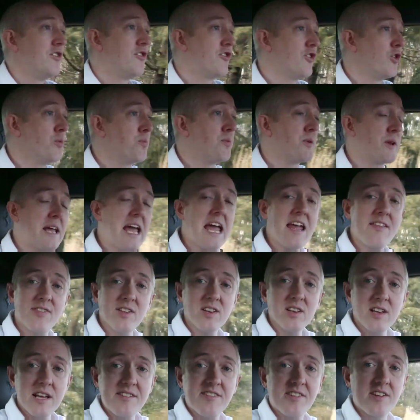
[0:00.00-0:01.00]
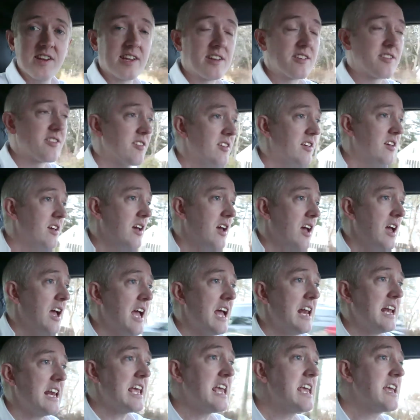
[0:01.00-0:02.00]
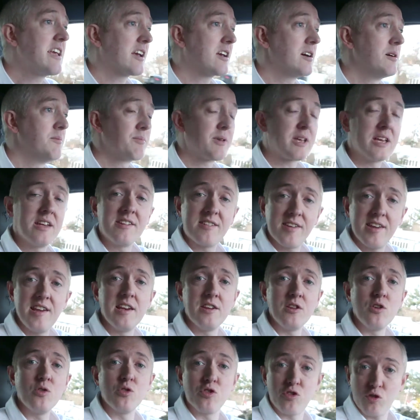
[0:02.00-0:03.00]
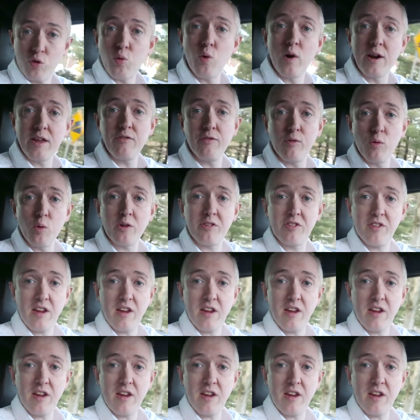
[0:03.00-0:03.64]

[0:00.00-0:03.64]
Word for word: Duplicate the listings, and income continues 24